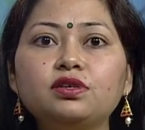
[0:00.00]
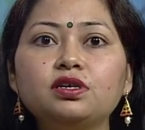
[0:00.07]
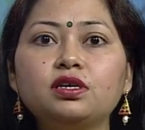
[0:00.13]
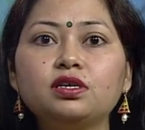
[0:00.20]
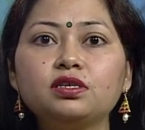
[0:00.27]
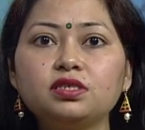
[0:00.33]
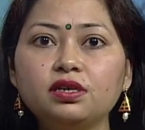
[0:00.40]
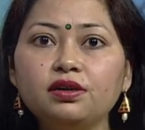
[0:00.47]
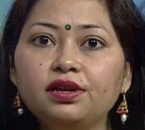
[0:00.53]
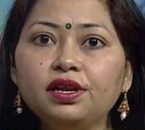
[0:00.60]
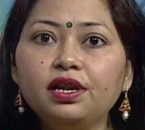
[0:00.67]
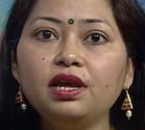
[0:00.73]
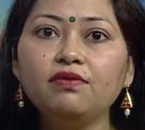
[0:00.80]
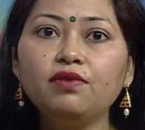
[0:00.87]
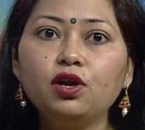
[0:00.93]
uh,
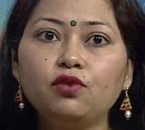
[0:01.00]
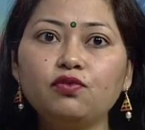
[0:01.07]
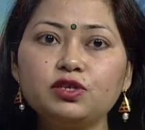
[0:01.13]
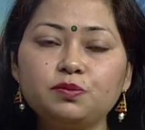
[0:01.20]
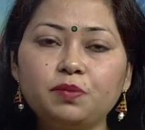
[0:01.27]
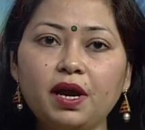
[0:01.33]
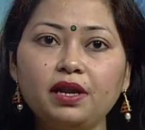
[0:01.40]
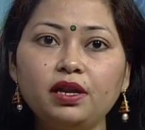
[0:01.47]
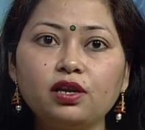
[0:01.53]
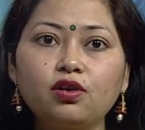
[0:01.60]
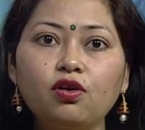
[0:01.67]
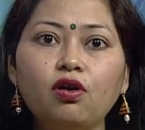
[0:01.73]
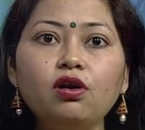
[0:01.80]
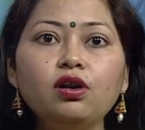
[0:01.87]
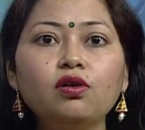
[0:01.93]
certain level of spinal
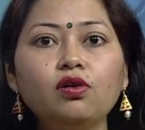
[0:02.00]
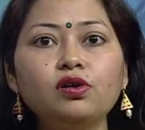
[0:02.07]
cord